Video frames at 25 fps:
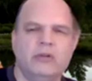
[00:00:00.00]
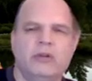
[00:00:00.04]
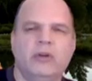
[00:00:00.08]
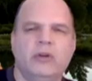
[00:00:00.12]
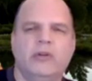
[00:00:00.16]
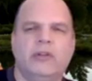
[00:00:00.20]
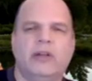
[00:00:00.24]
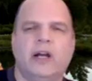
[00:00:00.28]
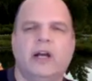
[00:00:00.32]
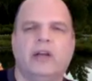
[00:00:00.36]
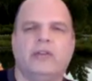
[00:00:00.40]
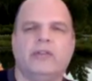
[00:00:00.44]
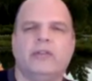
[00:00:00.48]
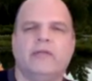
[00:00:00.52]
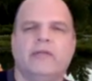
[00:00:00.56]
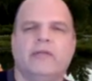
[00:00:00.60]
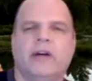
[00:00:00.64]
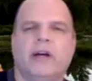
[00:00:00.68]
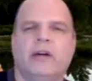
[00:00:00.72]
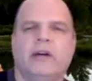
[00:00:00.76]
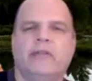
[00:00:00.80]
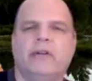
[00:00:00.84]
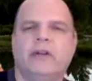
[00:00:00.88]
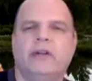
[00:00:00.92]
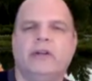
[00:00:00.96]

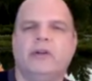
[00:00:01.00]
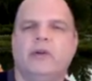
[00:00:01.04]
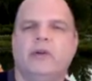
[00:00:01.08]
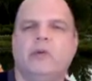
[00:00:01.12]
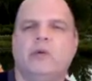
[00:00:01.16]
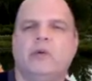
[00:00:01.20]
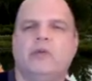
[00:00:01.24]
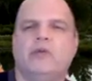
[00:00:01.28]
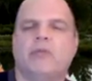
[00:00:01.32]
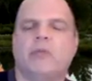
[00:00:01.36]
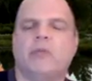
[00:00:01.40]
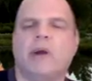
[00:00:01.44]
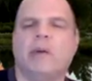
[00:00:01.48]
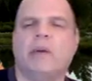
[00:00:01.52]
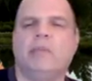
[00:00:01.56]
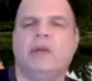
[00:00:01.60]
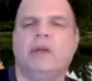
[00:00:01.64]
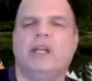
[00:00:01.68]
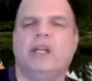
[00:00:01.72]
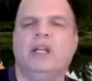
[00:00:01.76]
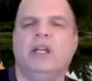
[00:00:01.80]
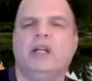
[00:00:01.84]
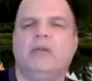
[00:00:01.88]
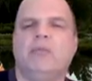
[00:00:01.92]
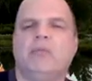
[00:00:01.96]
2,500 was my
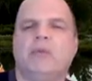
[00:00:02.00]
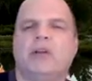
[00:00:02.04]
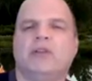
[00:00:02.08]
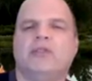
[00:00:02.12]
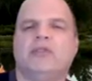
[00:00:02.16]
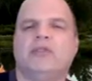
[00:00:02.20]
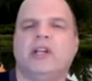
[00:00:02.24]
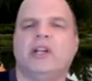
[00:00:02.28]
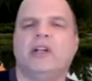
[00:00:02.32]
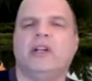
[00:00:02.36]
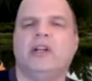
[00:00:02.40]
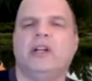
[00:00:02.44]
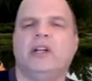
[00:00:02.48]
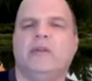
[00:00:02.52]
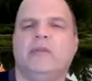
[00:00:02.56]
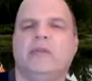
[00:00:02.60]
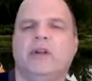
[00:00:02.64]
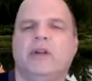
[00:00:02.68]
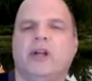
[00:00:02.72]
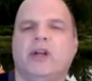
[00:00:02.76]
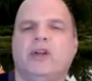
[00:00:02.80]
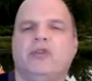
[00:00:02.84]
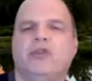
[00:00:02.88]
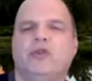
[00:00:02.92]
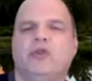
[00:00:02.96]
mean. My standard
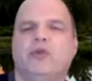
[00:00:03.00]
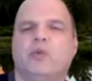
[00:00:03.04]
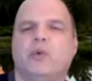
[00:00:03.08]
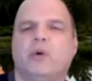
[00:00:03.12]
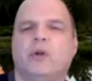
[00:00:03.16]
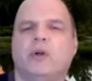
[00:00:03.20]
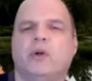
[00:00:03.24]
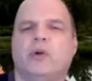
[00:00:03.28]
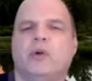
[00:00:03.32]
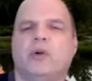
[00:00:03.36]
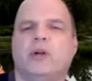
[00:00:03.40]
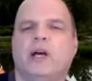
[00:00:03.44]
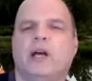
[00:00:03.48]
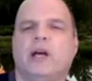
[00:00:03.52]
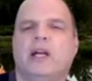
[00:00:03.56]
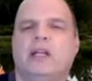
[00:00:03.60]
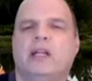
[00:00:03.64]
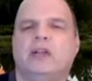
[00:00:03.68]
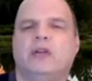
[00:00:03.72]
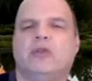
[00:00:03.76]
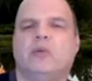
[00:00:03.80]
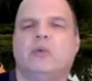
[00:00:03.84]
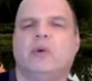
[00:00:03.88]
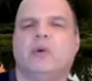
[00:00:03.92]
deviation is 109,